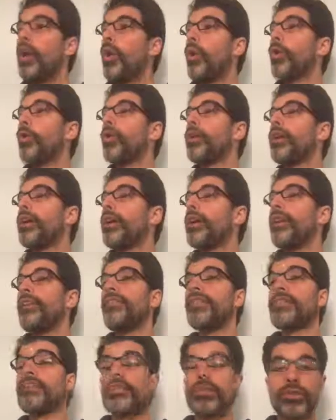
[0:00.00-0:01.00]
or
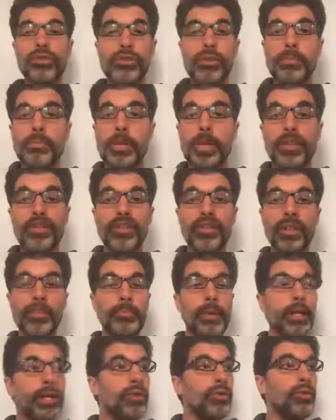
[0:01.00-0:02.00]
if it's a description of
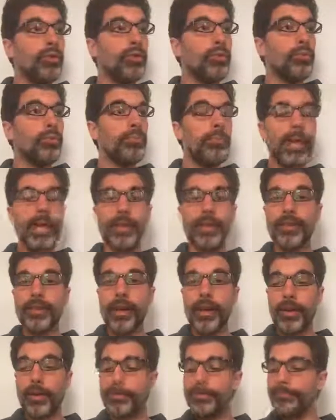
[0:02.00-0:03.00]
somebody who makes
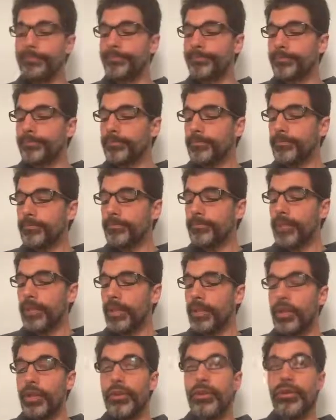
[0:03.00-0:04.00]

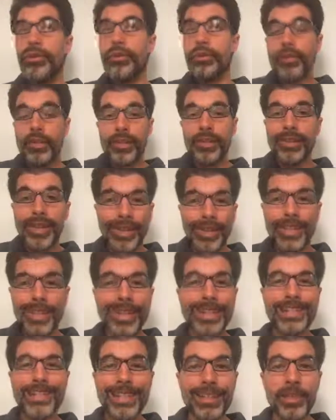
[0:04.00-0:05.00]
like the
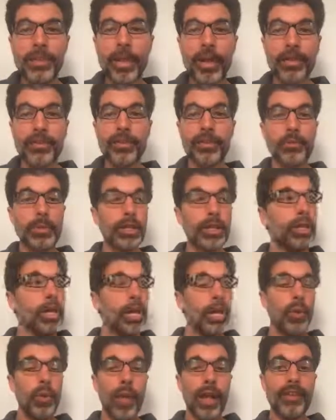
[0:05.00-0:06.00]
ideal customer
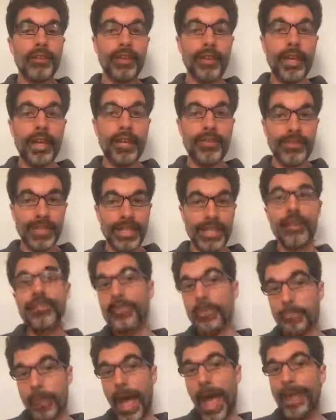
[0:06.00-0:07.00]
who has a lot of
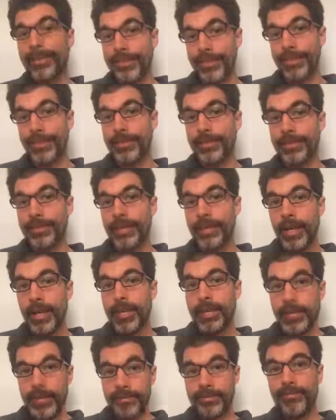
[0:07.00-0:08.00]
gift baskets
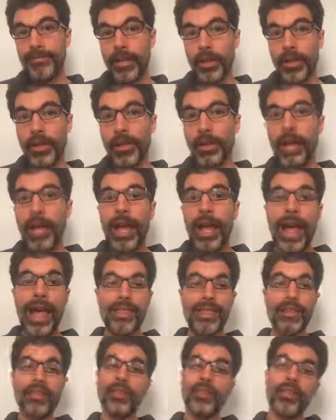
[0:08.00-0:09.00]
to fill,
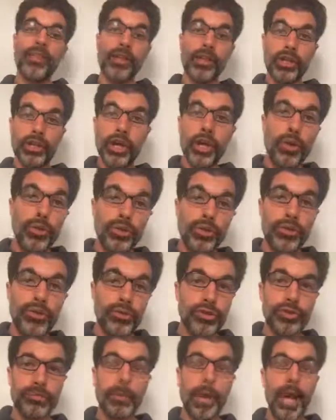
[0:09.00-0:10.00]
and this is their
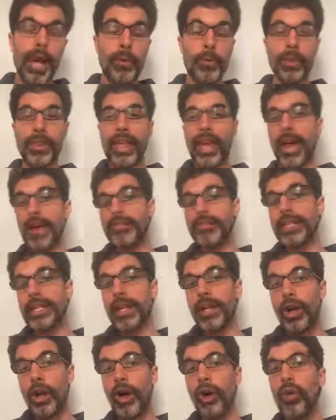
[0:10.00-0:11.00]
go-to spot when they have to
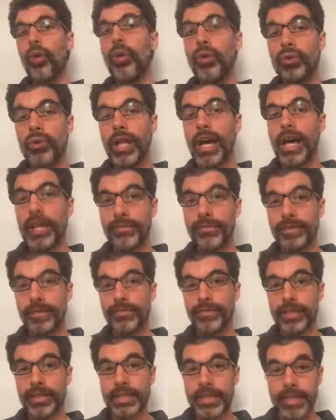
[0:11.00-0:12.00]
get a whole lot of
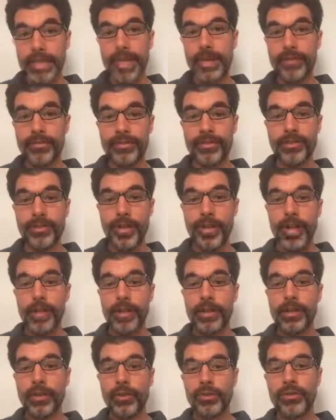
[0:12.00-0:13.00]
different gifts.
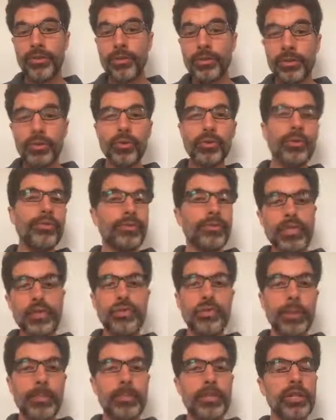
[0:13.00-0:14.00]
Some sort of
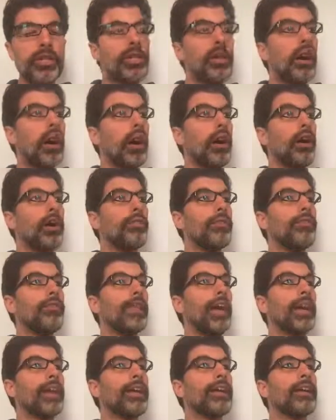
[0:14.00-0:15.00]
description of
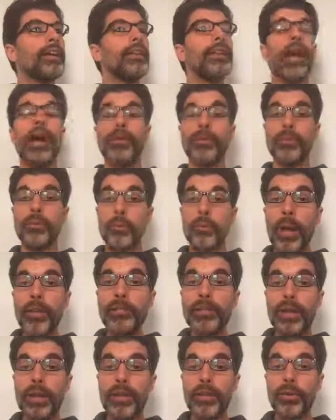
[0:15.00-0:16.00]
that can allow the
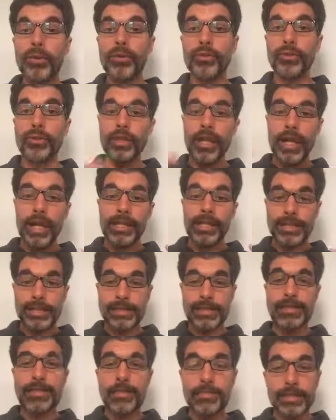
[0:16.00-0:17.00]
website user to
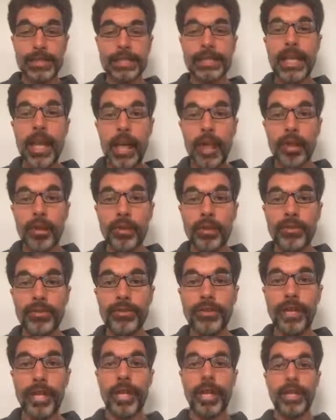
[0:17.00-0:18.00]
see
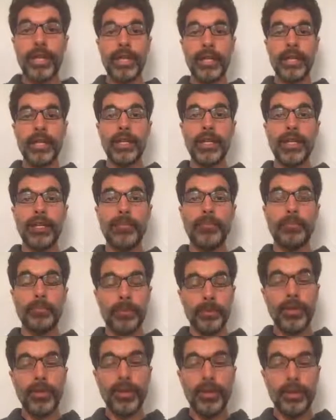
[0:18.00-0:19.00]
themselves in
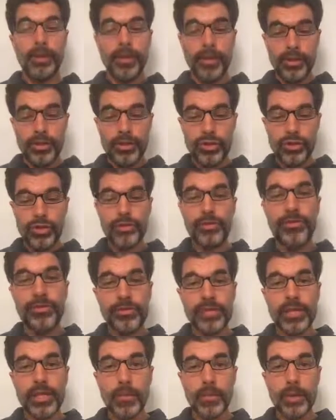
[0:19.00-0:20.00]
the shoes
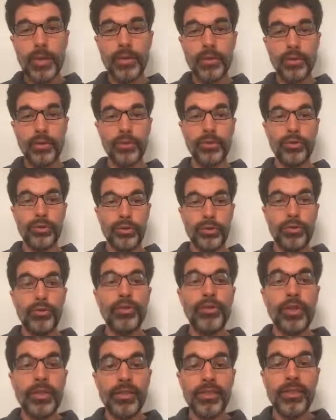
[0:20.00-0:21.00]
of someone who's
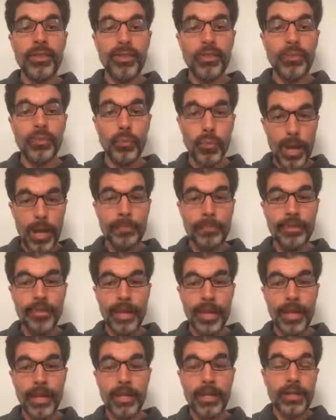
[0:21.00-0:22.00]
using this
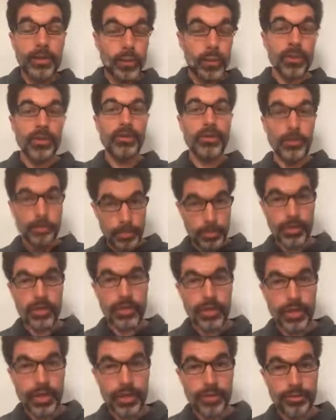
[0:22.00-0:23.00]
website in order to
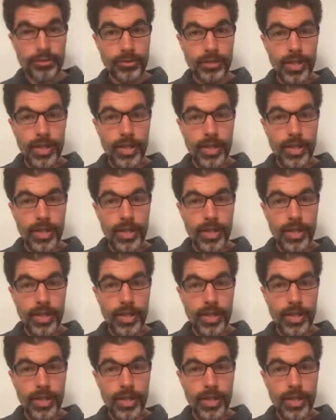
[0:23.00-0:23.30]
purchase.